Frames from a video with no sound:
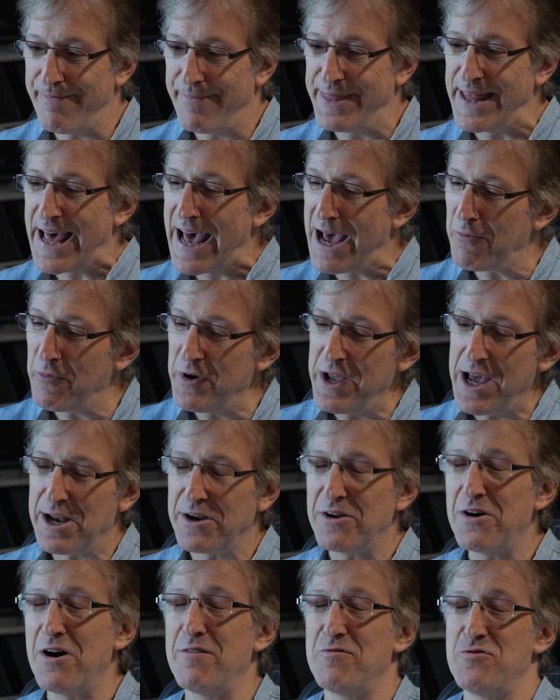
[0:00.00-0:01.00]
that we
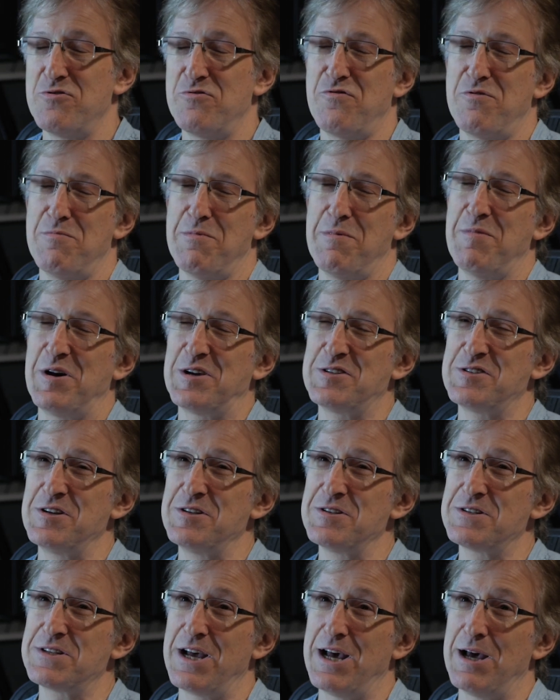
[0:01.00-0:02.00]
had covered from a
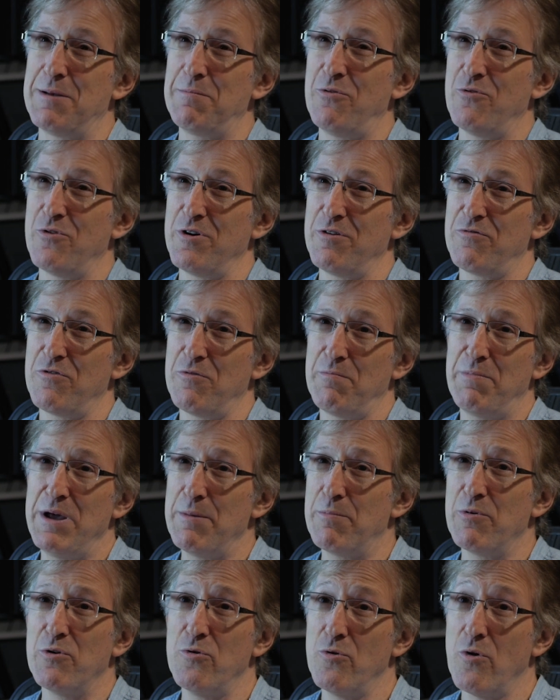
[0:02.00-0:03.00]
mixing standpoint for
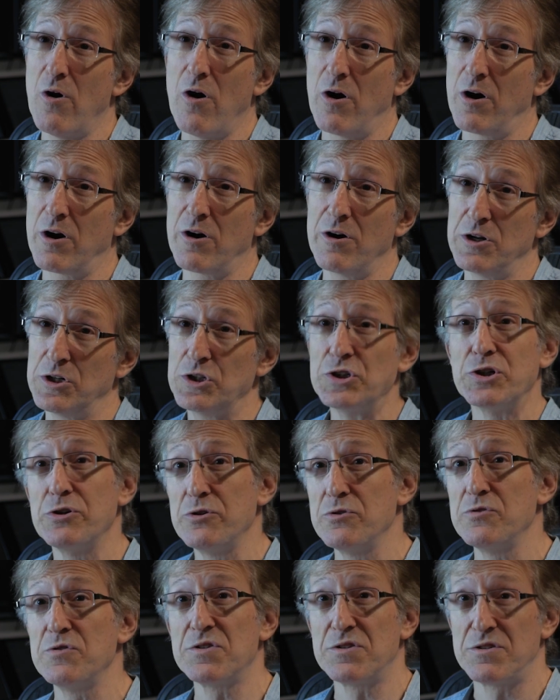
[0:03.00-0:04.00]
people who are going to
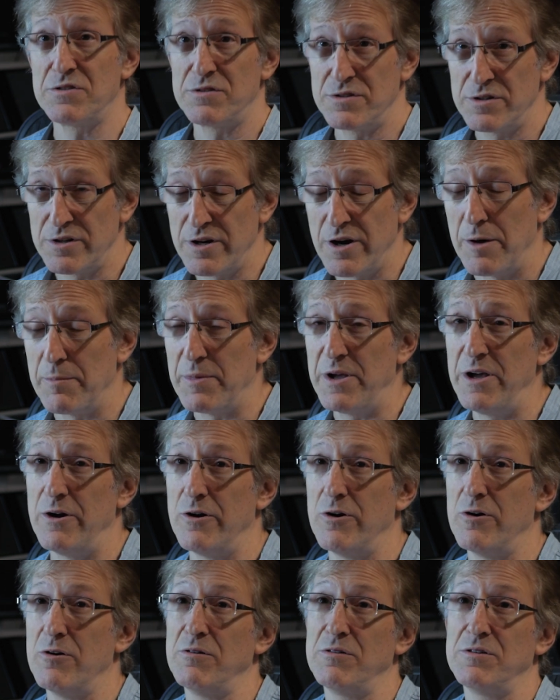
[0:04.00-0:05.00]
choose to come
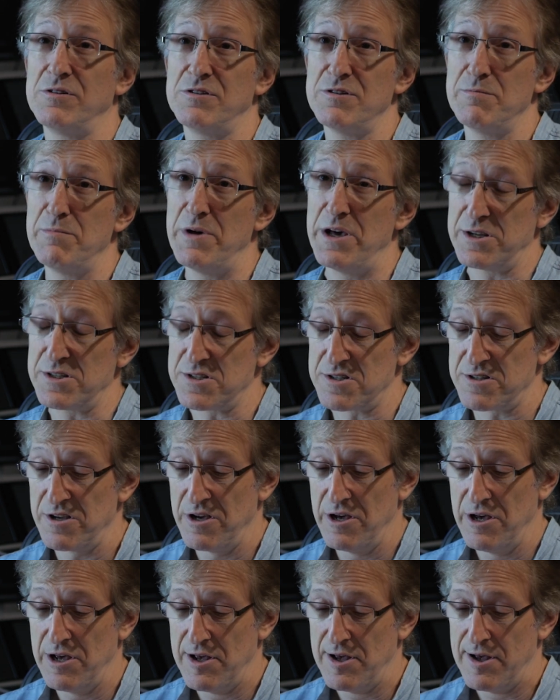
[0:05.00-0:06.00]
here to
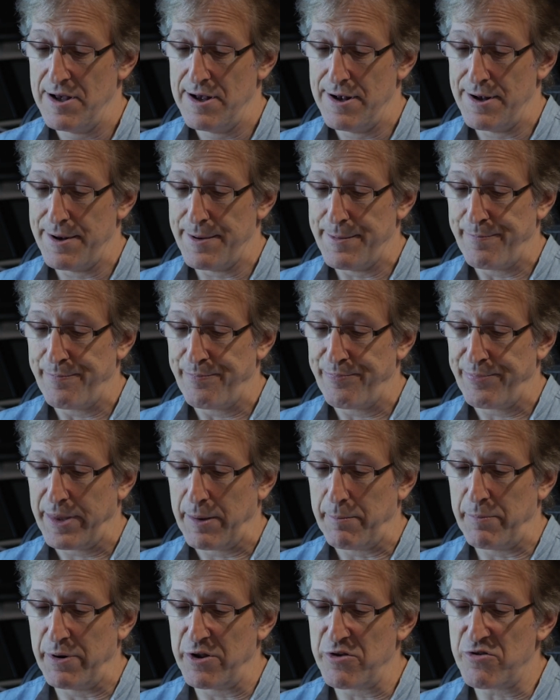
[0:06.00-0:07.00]
mix.
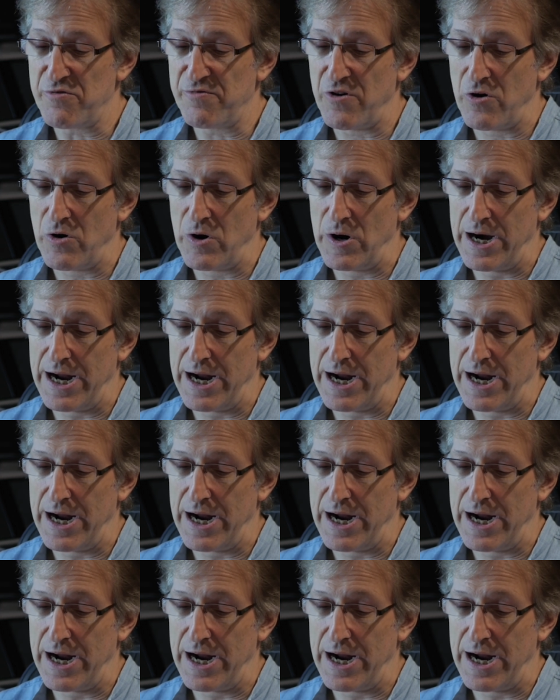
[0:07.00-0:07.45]
But as far